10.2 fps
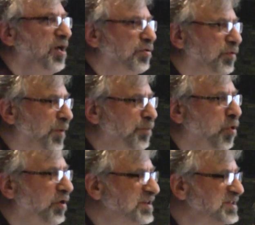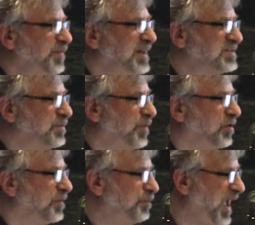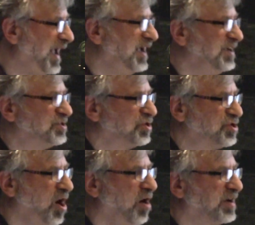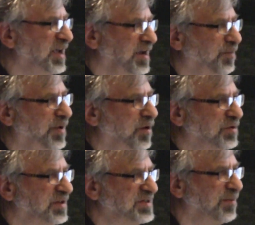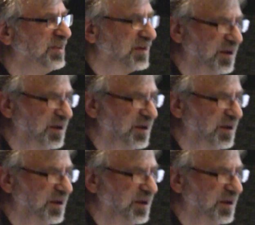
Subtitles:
The report spends about a page talking about some of the